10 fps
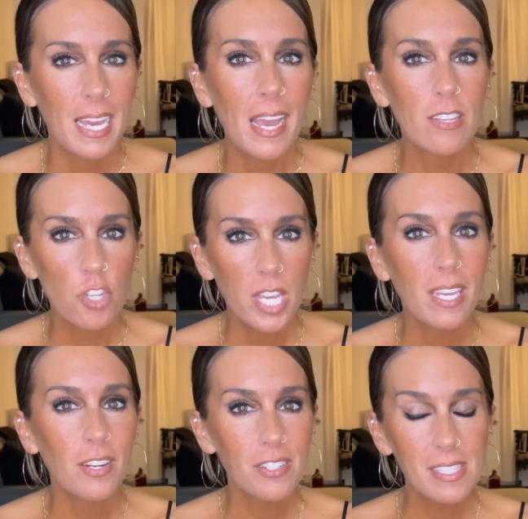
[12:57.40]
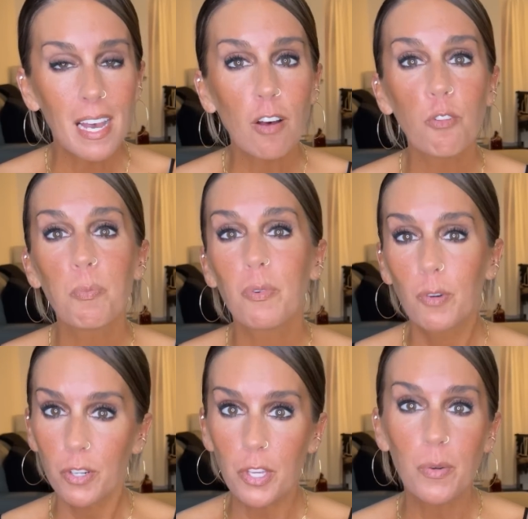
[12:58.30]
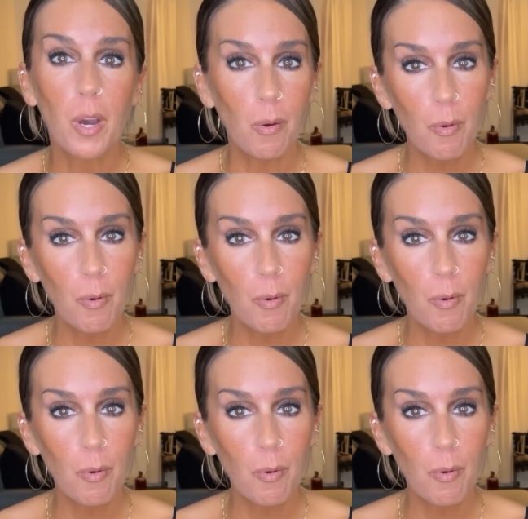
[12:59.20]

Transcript: Educate yourself before you go